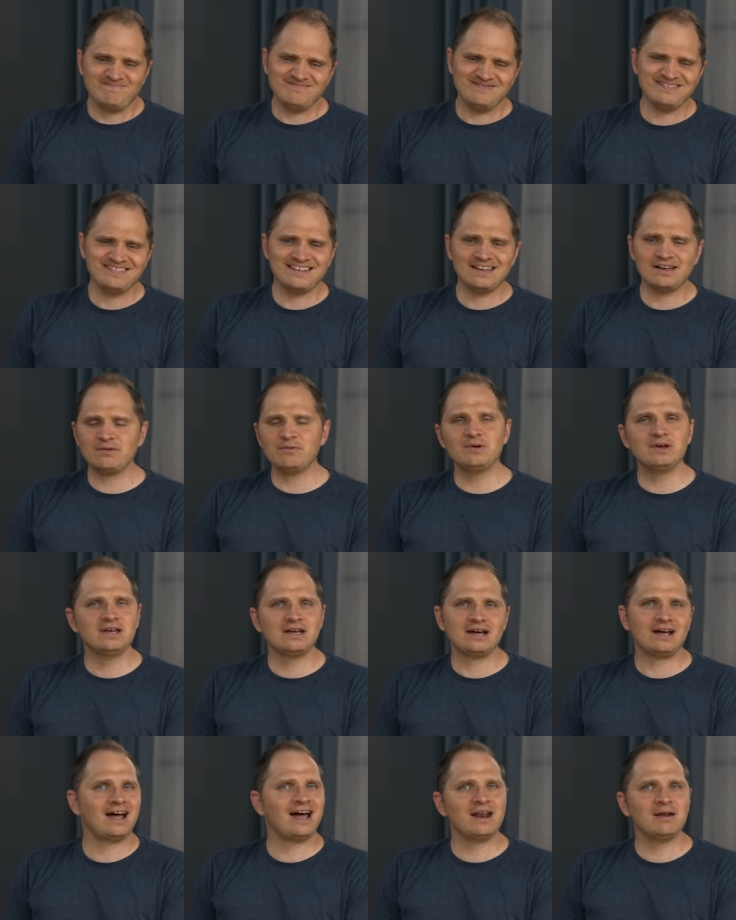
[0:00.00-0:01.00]
Nah, we
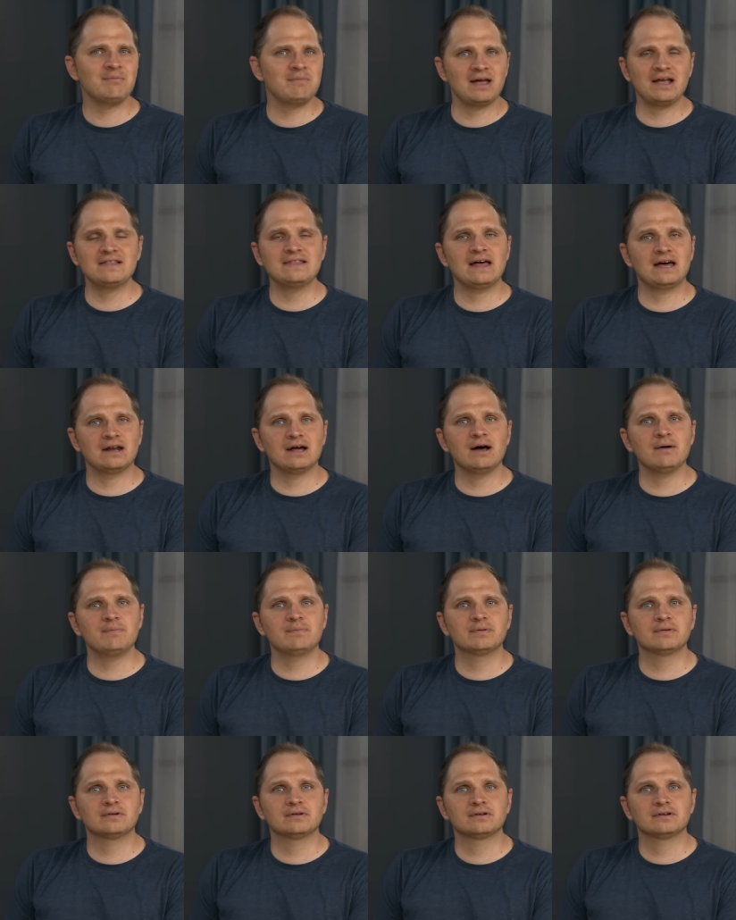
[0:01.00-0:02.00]
kind of made that
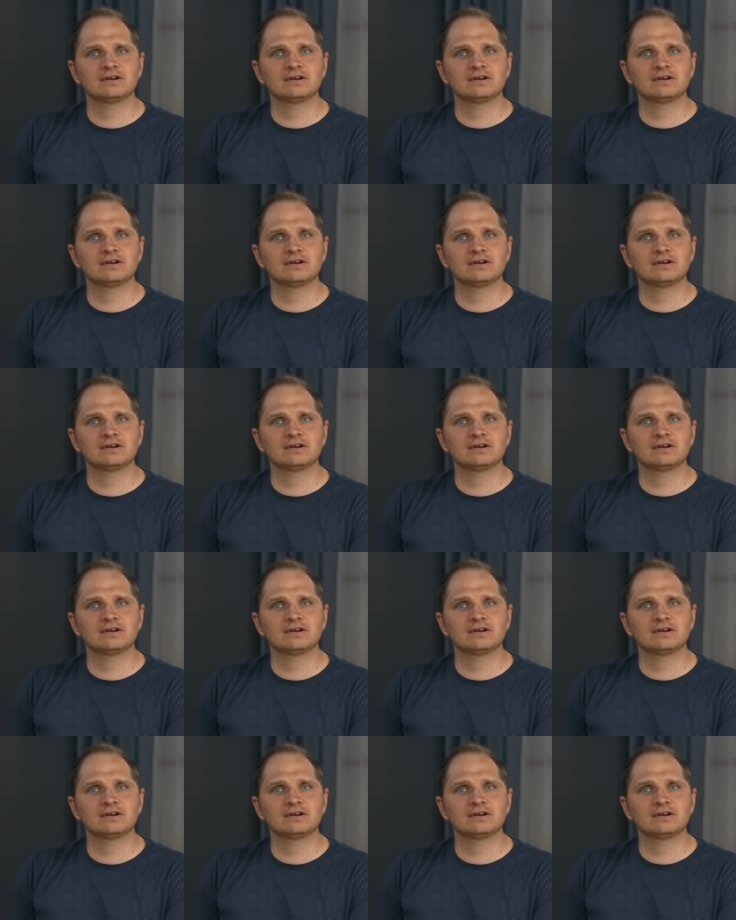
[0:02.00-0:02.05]
up.